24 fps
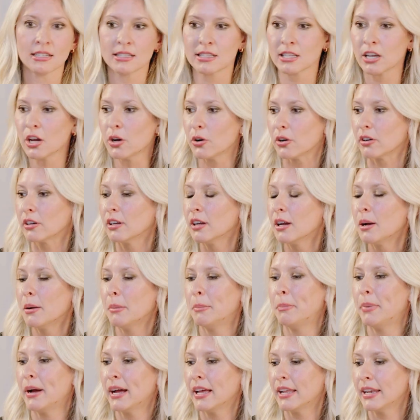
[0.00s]
he's the GOAT.
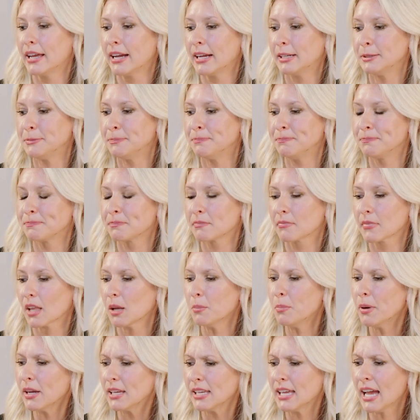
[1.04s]
But
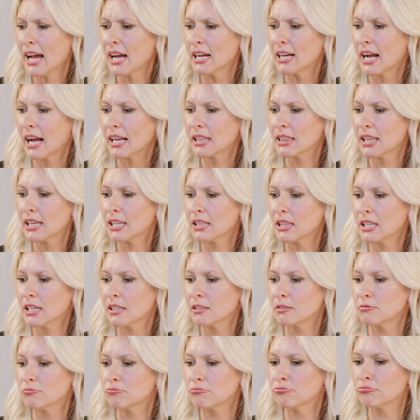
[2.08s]
yeah, I think
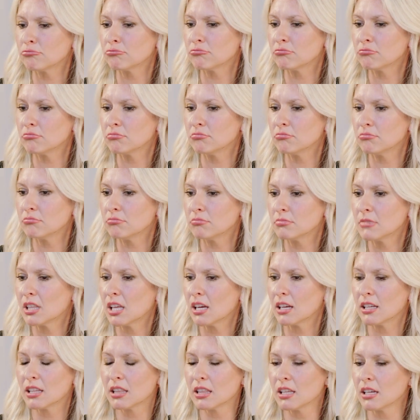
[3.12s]
that
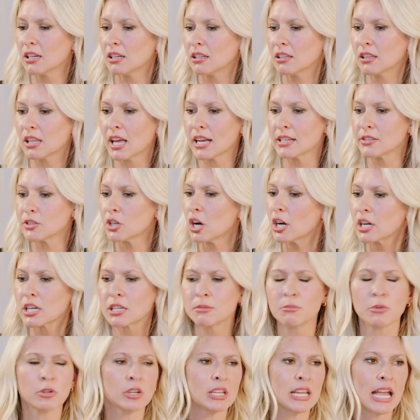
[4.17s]
the like
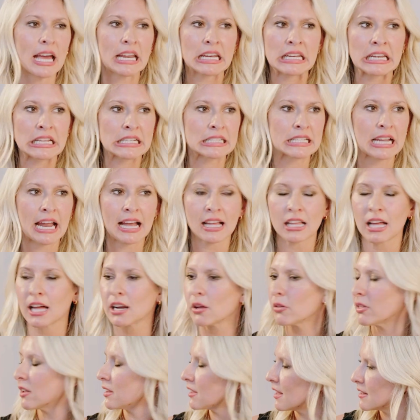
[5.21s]
dark and moody editing style,
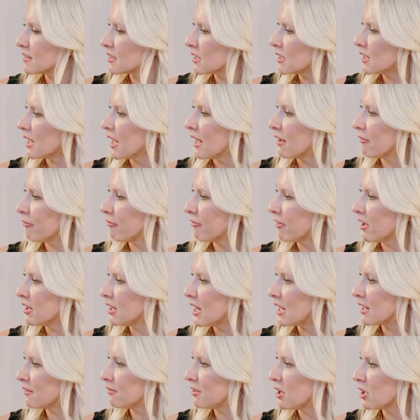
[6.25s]
I don't think that's going to have
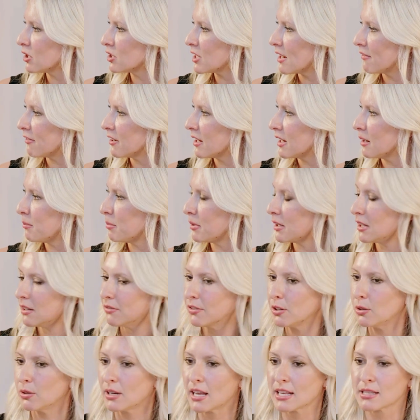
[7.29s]
a lot of longevity. But
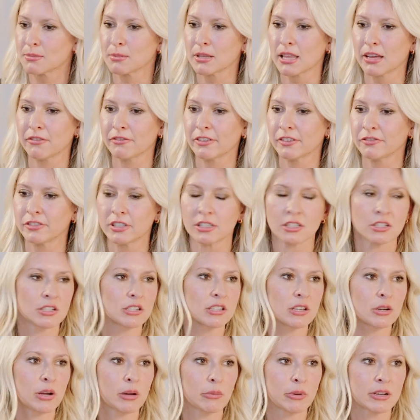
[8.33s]
if you had asked me that 15
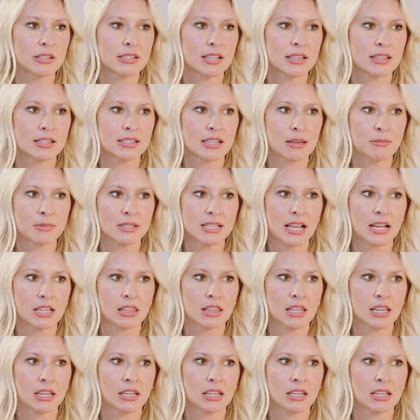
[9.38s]
years ago, I would have said the same exact